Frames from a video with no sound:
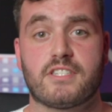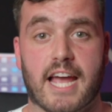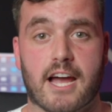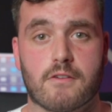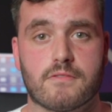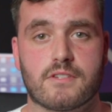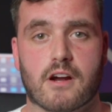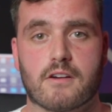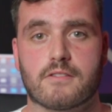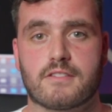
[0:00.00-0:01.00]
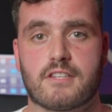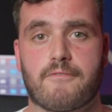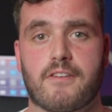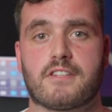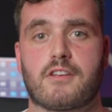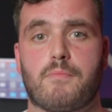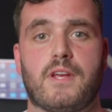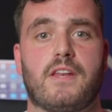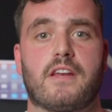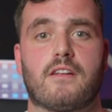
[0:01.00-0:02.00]
sounds are stuff that is
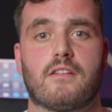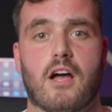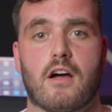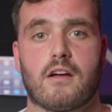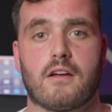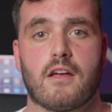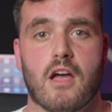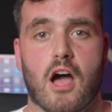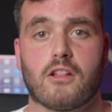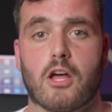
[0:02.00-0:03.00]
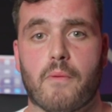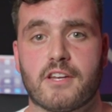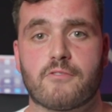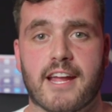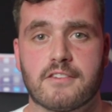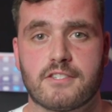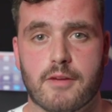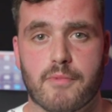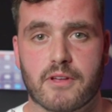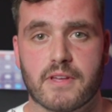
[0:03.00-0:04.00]
competing in a low end range,
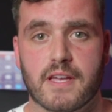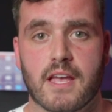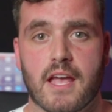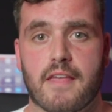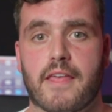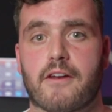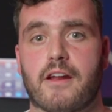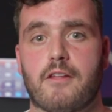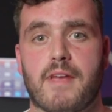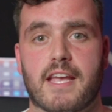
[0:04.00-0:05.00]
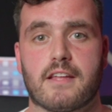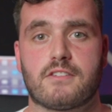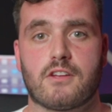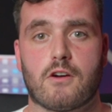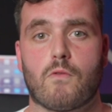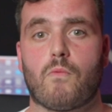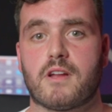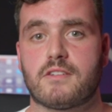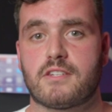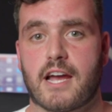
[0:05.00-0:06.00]
typically, that are going to make it so
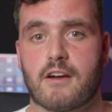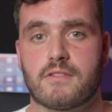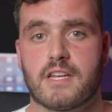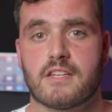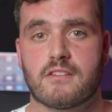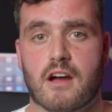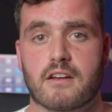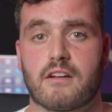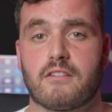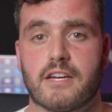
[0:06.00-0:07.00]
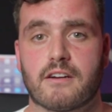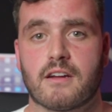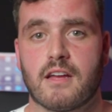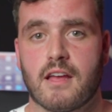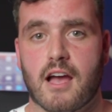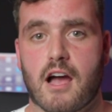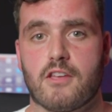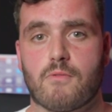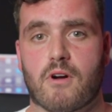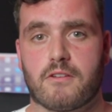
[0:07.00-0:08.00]
one sound is not clear.
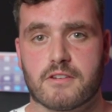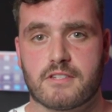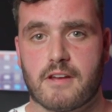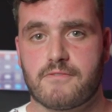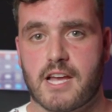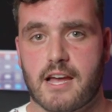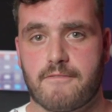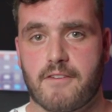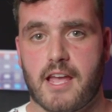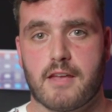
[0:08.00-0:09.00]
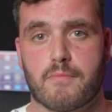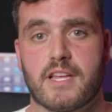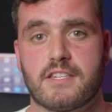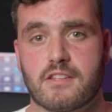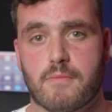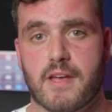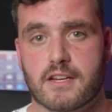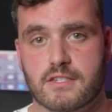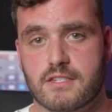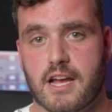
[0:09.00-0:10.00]
You want all your stuff to have a place in the
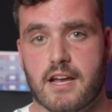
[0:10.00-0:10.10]
mix.